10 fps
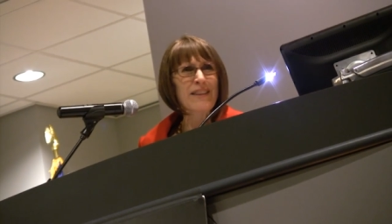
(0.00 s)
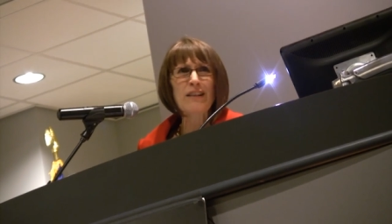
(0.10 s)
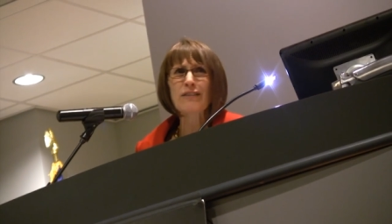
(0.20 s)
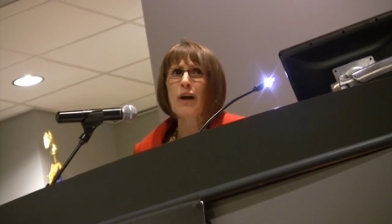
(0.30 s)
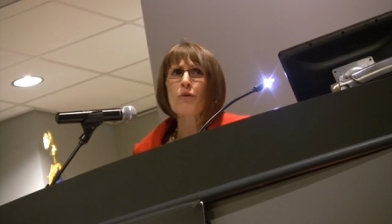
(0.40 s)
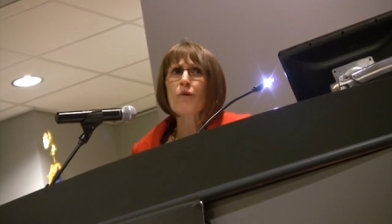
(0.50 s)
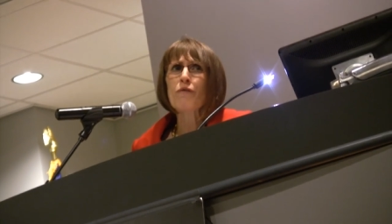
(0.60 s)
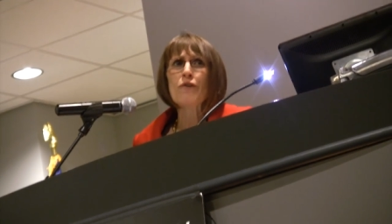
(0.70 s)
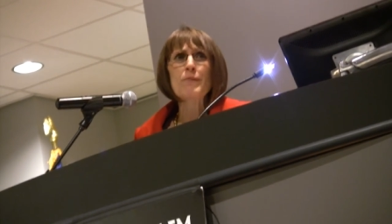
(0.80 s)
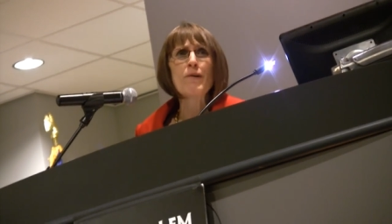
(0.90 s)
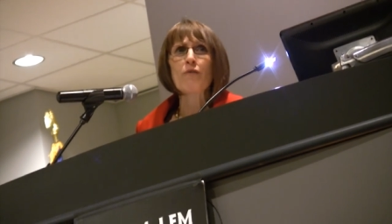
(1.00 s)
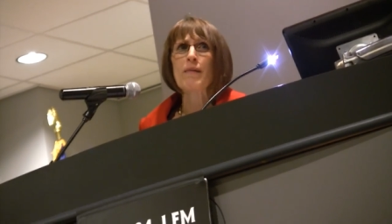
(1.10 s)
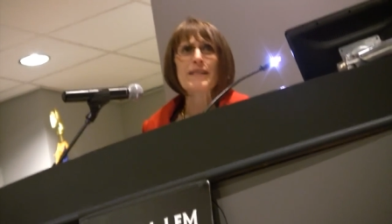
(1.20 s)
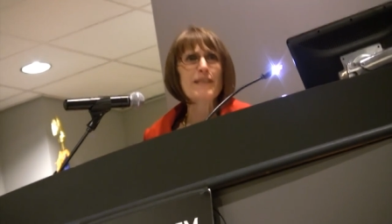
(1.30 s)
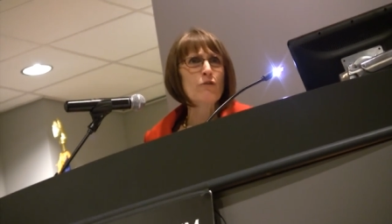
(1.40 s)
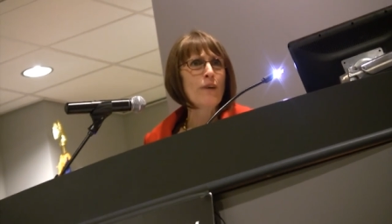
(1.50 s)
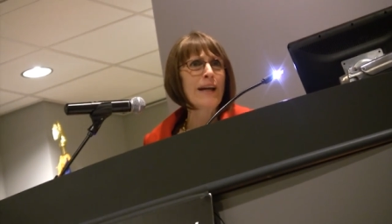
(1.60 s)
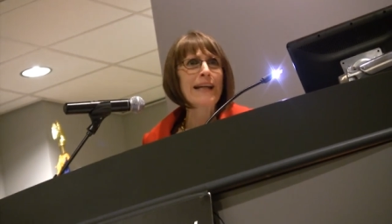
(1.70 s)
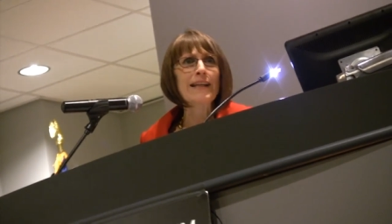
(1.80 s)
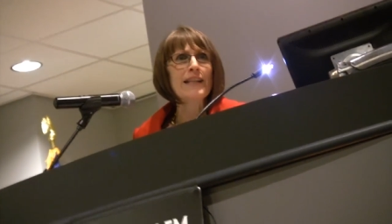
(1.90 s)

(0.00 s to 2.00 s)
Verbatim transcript: The local food movement's great.